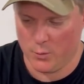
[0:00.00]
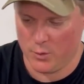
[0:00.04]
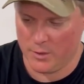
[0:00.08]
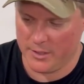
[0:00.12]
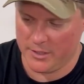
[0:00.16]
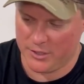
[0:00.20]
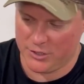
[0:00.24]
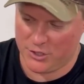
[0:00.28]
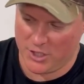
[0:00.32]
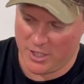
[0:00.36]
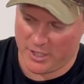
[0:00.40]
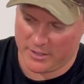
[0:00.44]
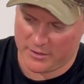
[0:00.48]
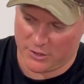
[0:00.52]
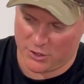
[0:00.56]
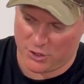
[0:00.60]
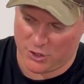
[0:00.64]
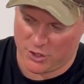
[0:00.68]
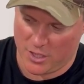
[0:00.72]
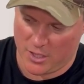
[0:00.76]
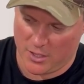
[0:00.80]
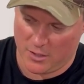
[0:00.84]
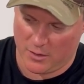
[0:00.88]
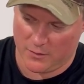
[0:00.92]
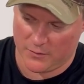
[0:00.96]
would eject the
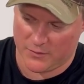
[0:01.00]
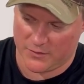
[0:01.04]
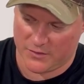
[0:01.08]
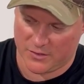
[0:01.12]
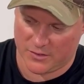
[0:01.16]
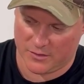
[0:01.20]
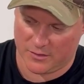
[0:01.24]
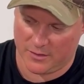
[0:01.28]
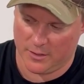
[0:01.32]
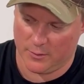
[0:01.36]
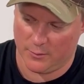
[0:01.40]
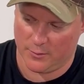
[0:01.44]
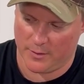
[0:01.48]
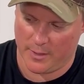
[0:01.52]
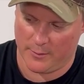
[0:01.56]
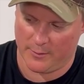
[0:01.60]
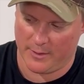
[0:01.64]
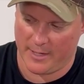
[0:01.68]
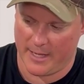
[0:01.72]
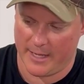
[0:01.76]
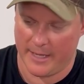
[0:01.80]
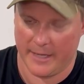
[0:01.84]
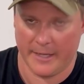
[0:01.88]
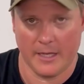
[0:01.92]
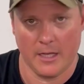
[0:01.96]
shells, they
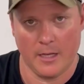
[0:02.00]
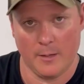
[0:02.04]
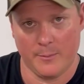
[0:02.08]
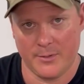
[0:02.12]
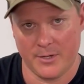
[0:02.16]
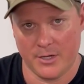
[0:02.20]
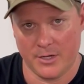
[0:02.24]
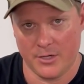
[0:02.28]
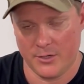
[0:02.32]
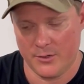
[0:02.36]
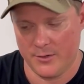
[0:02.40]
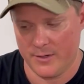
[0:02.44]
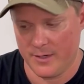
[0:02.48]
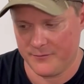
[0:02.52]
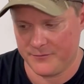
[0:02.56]
would hang up here and you'd